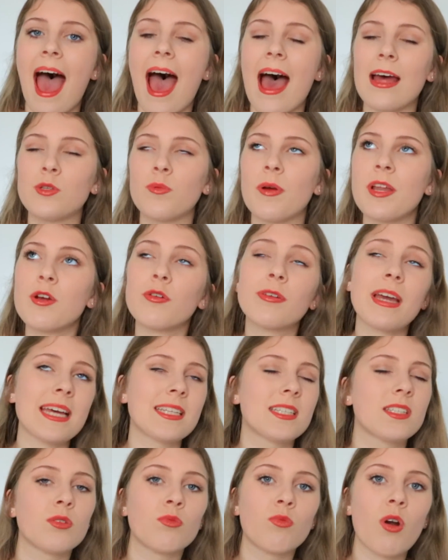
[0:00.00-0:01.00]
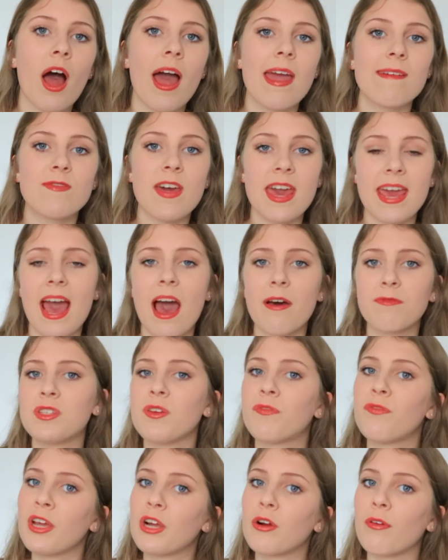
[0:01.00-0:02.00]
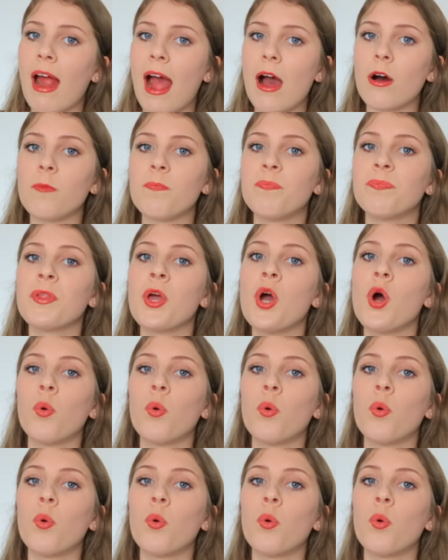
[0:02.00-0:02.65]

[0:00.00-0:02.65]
and when your guests arrive, they have to figure out